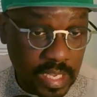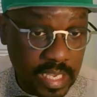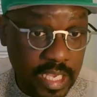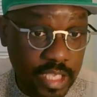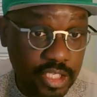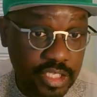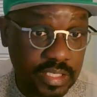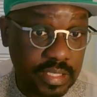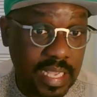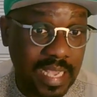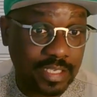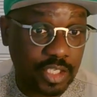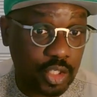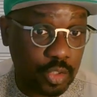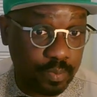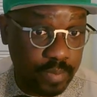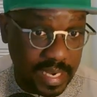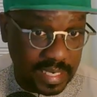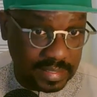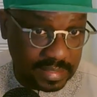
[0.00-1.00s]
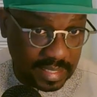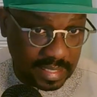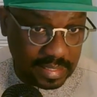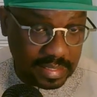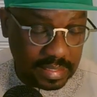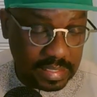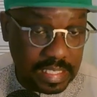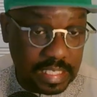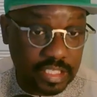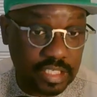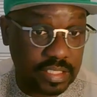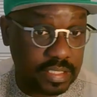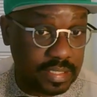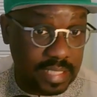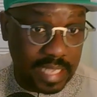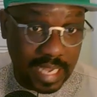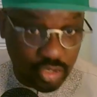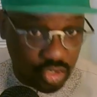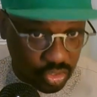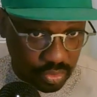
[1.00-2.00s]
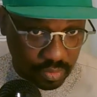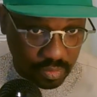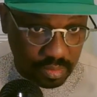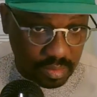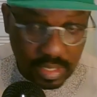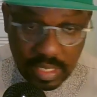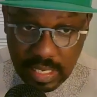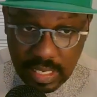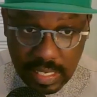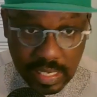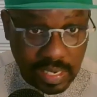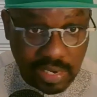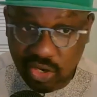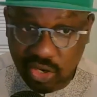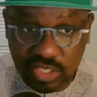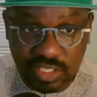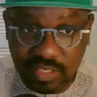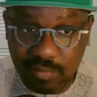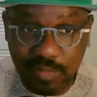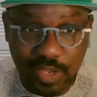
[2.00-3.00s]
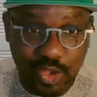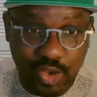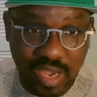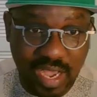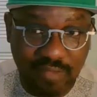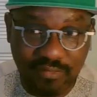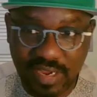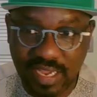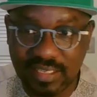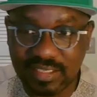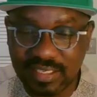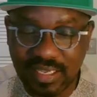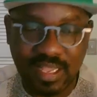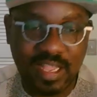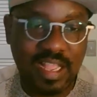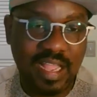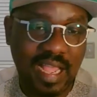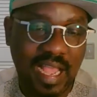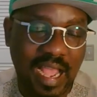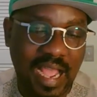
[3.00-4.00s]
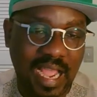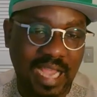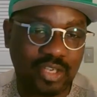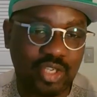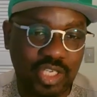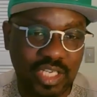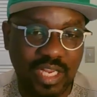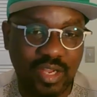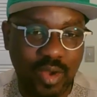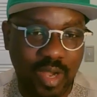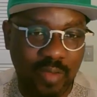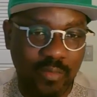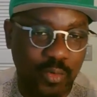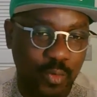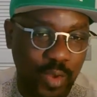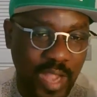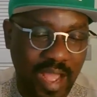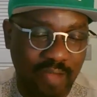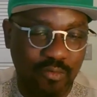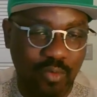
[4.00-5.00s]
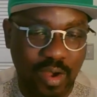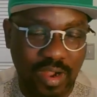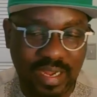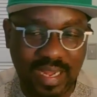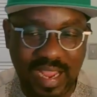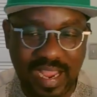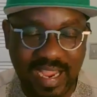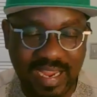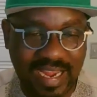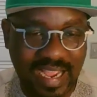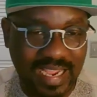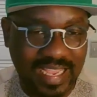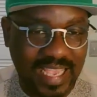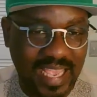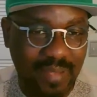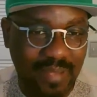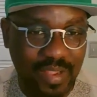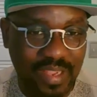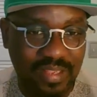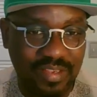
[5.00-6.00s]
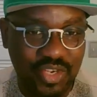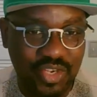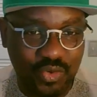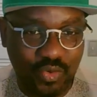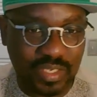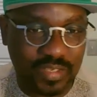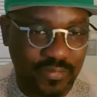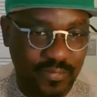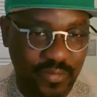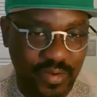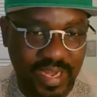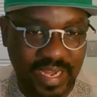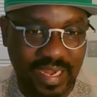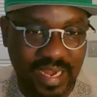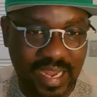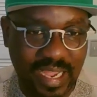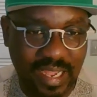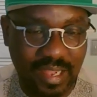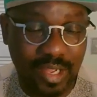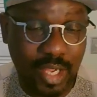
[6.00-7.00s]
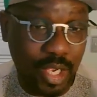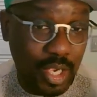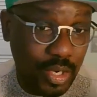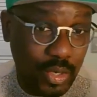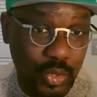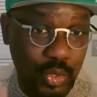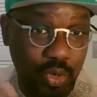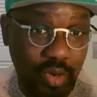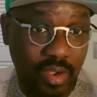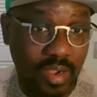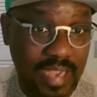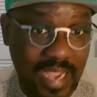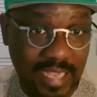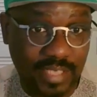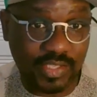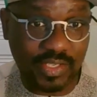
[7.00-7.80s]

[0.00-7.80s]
It's expected. It's natural. It doesn't mean you have cancer. I actually have one client that came in. She was freaking out. Oh, doc, I